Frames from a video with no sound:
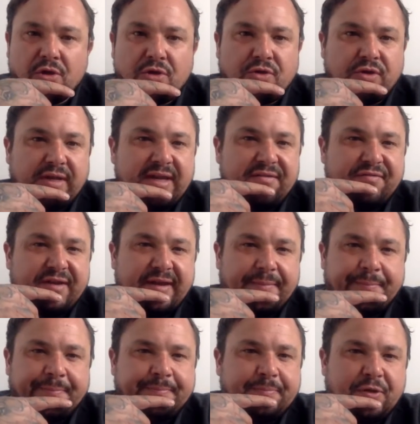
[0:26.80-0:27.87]
Good
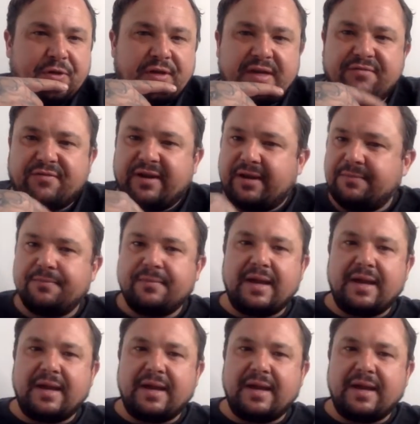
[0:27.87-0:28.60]
evening. Good evening.